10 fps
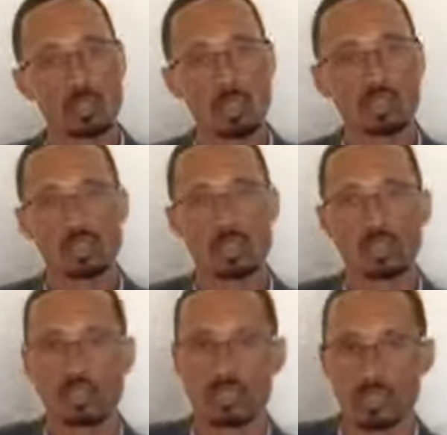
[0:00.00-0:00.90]
point
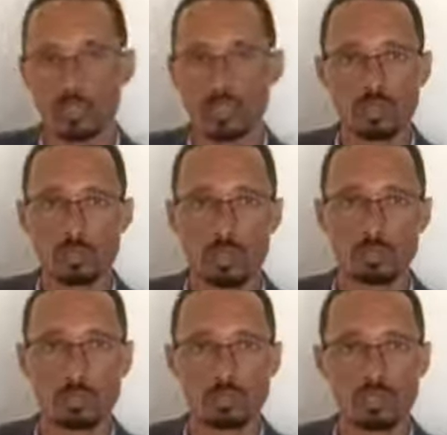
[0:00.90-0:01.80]
that is cause for
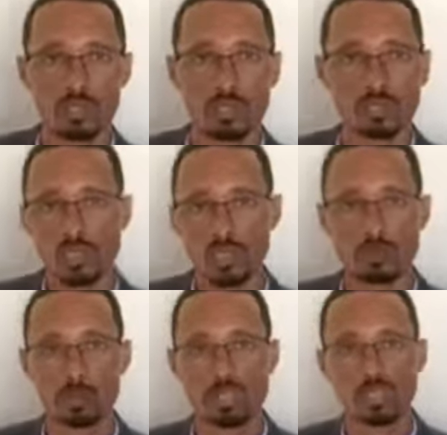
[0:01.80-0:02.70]
failure
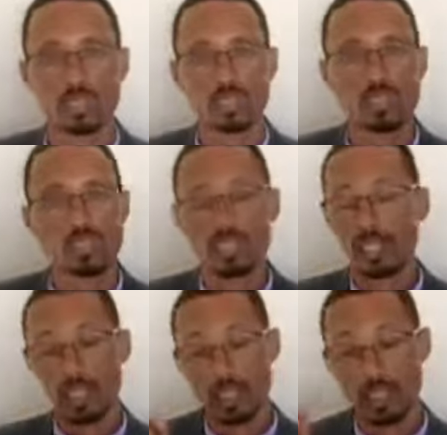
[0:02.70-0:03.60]
of small business.
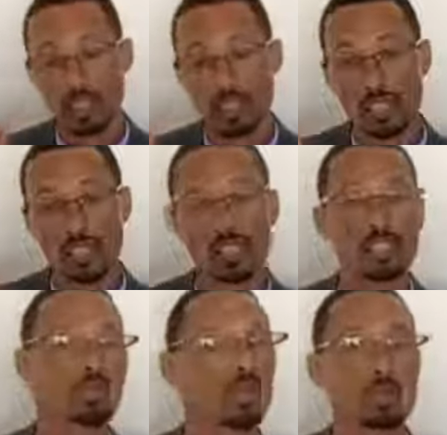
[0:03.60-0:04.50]

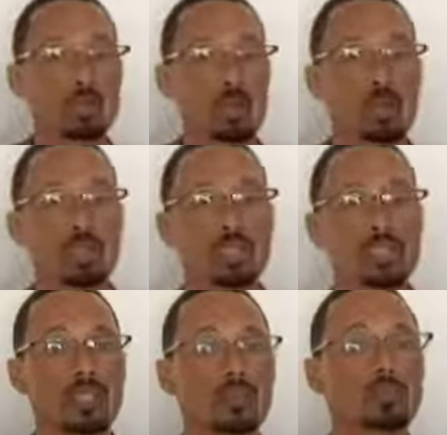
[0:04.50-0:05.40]
If the
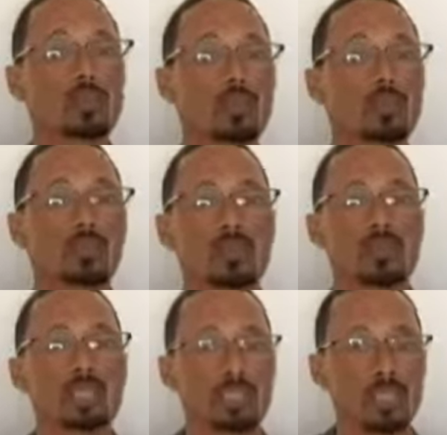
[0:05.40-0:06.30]
control
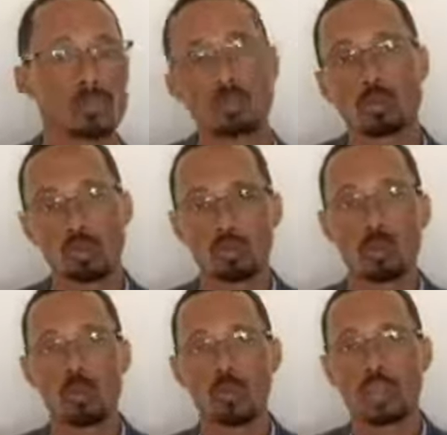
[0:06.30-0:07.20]
systems do not
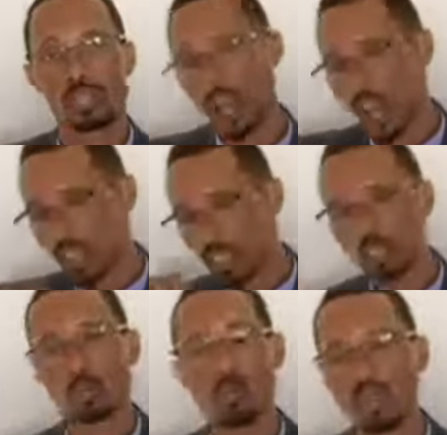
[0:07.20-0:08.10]
provide
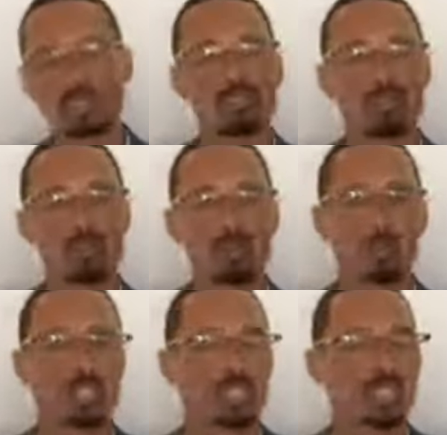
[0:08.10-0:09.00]
adequate
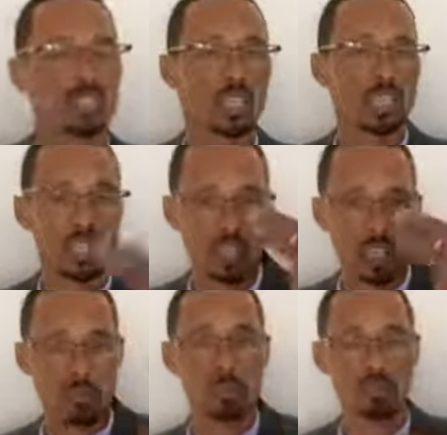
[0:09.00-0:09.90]
information on a
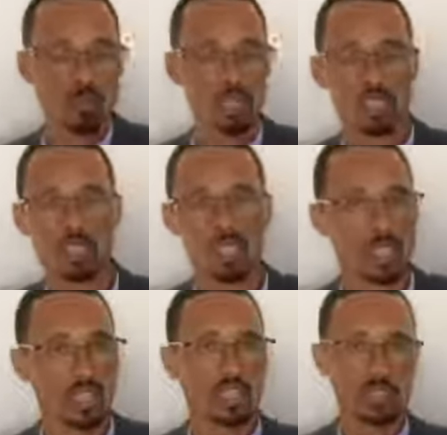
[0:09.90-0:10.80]
timely basis,
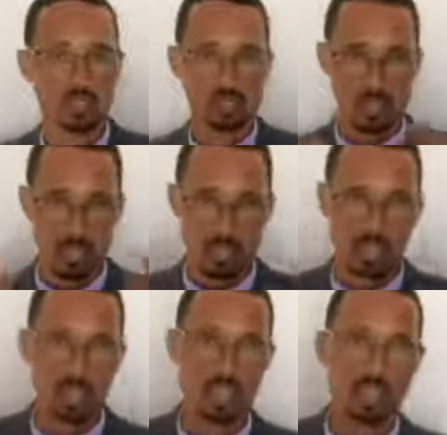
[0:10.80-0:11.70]
the
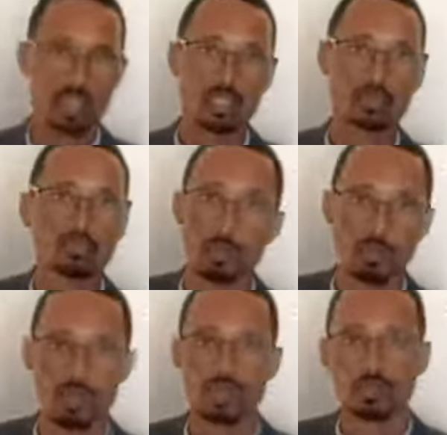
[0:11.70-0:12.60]
entrepreneur may
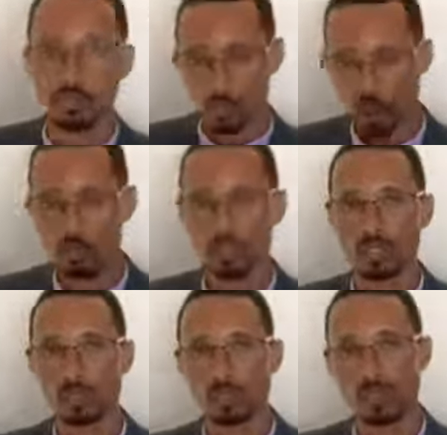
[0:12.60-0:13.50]
be in trouble
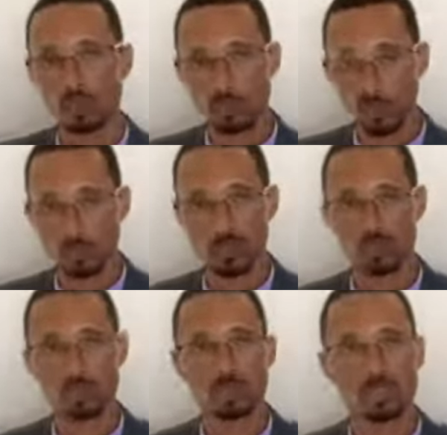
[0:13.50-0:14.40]
before he
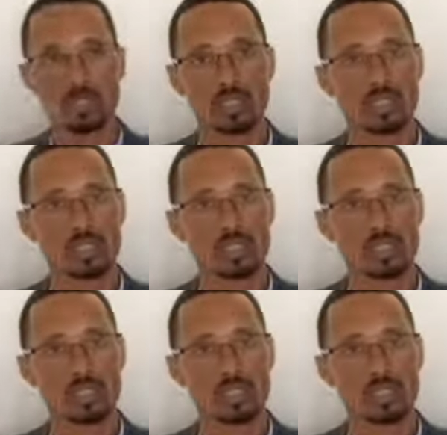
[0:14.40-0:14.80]
knows it.